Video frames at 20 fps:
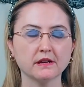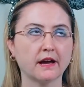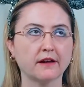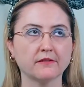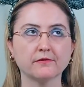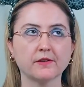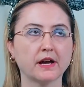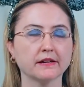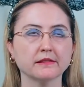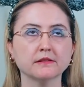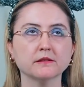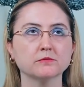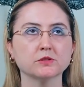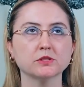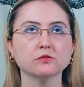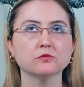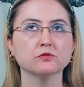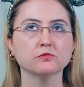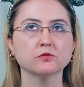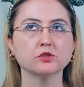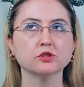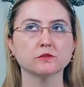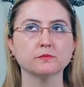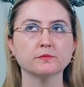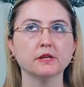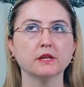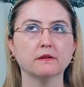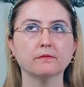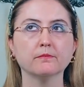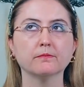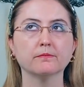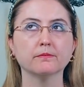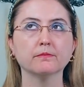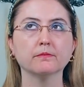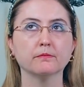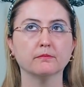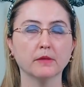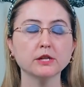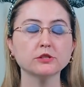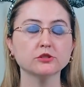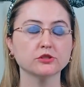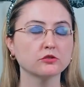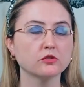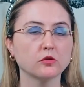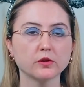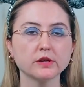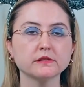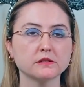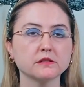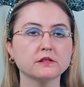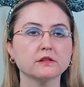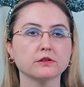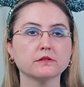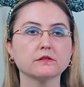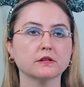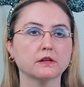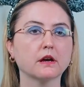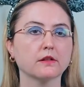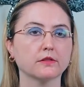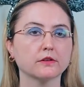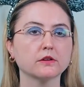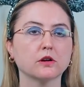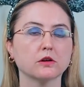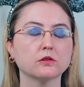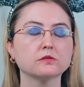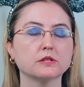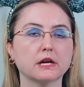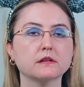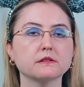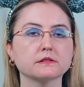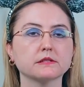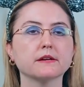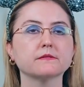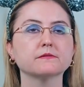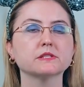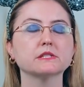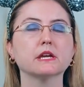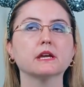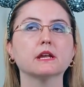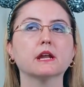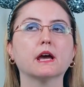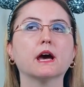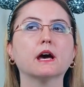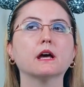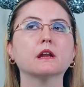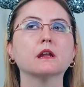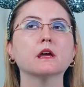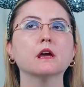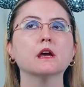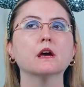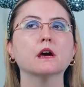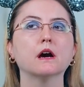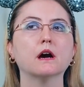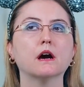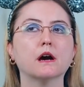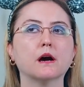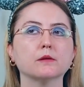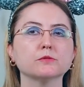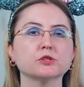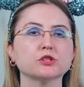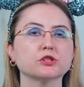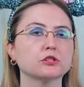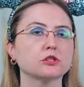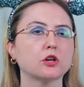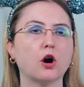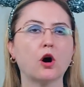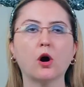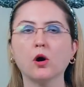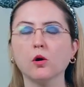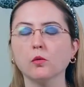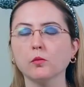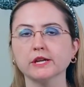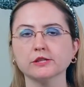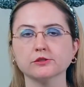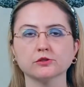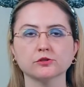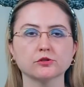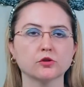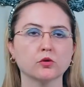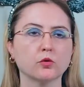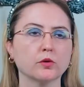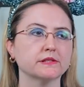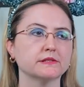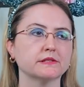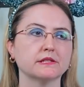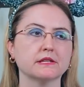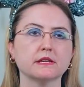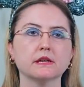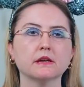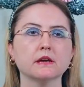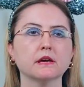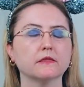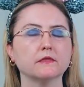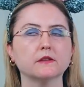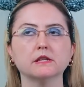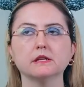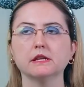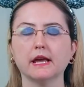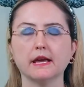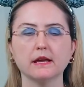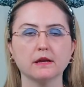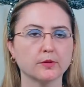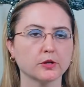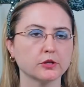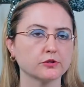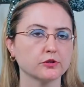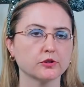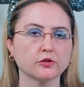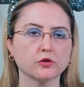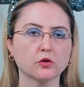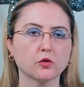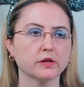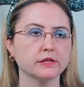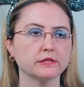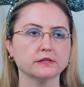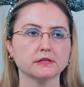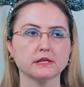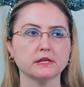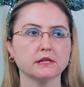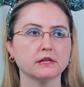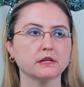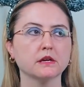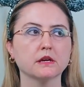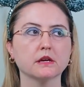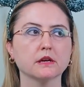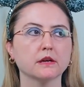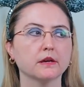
I find them to just be much noisier than other hotels I've stayed at. Just the hallways are noisy, the neighbors are noisy.